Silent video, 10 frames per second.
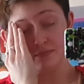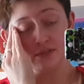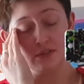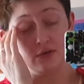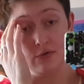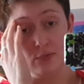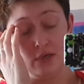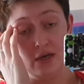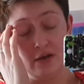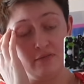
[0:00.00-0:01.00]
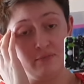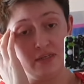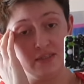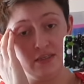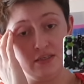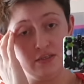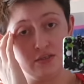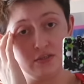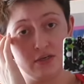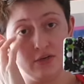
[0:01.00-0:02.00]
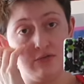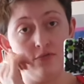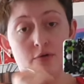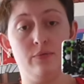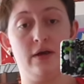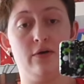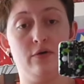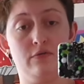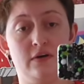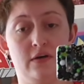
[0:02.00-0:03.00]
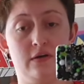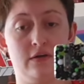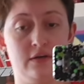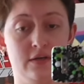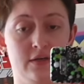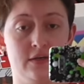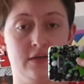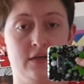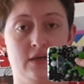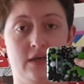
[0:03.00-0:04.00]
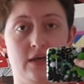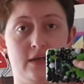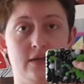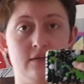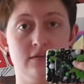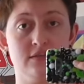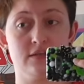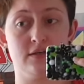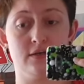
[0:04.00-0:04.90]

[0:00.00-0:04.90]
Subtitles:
So yeah, I've basically just kind of thrown that over and